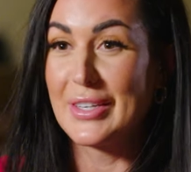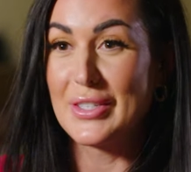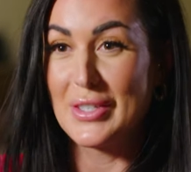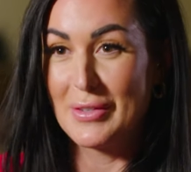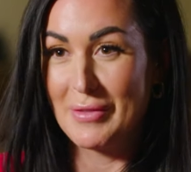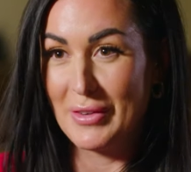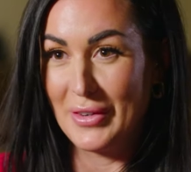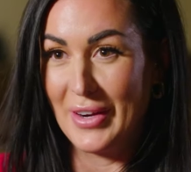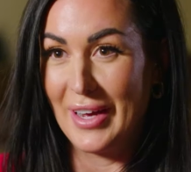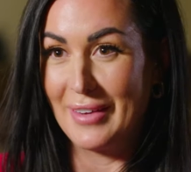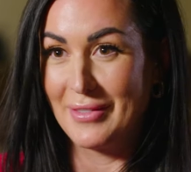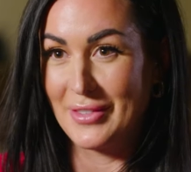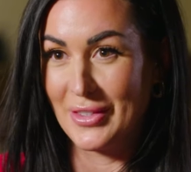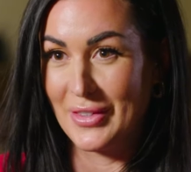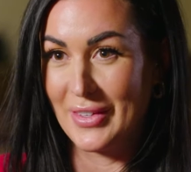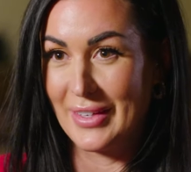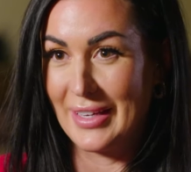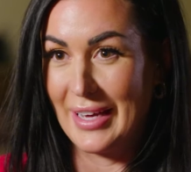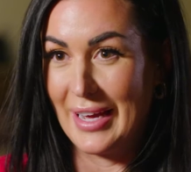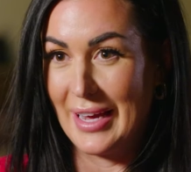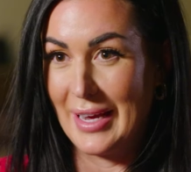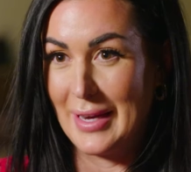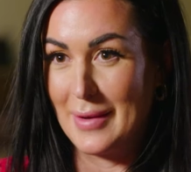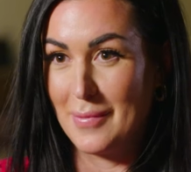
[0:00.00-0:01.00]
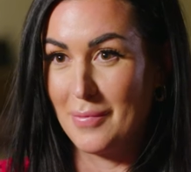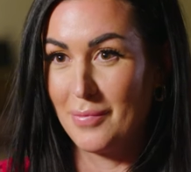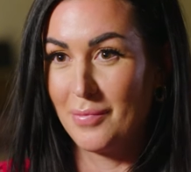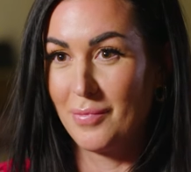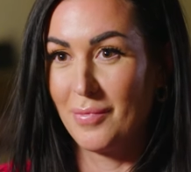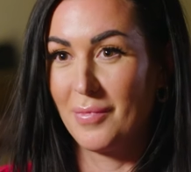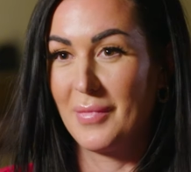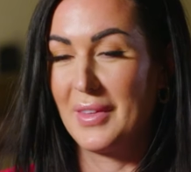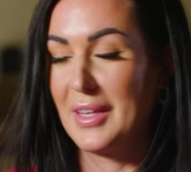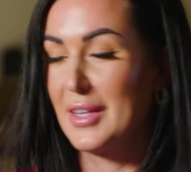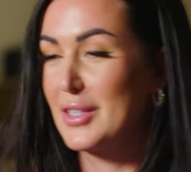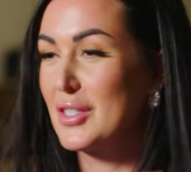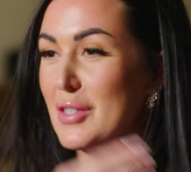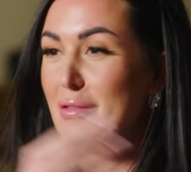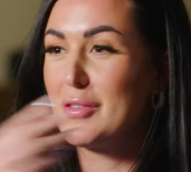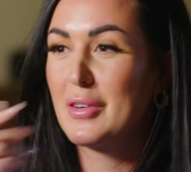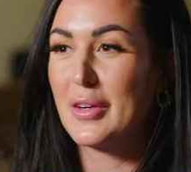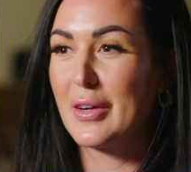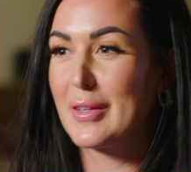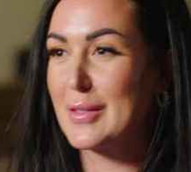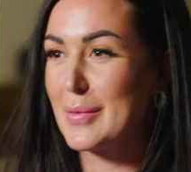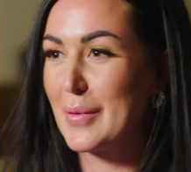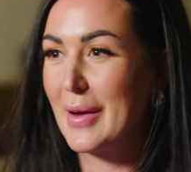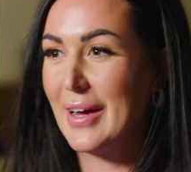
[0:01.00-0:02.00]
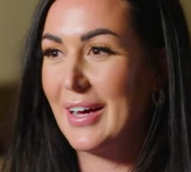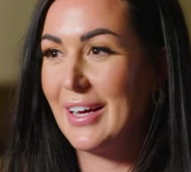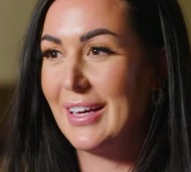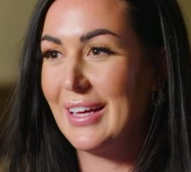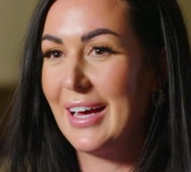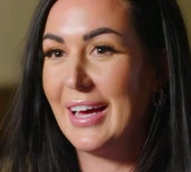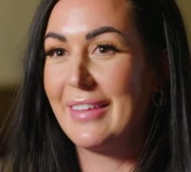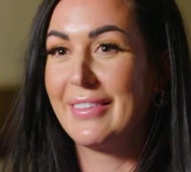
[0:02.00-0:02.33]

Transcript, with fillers: interviewed after the game. The interview goes well,